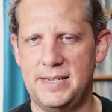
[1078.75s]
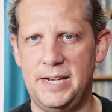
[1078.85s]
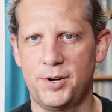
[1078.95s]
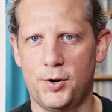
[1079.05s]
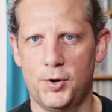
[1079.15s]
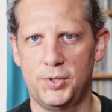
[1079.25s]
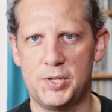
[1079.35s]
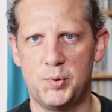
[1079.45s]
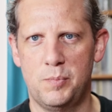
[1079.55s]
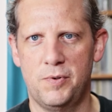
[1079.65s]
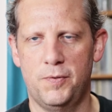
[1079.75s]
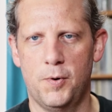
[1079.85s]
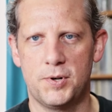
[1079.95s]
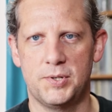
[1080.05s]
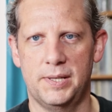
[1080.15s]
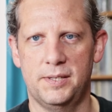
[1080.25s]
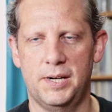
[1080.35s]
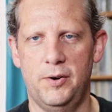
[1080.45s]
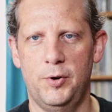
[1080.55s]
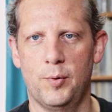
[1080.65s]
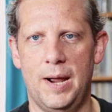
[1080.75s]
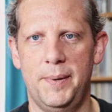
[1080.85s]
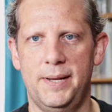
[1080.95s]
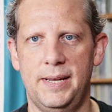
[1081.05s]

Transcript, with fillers: seen or heard this one before, so I thought I would grab it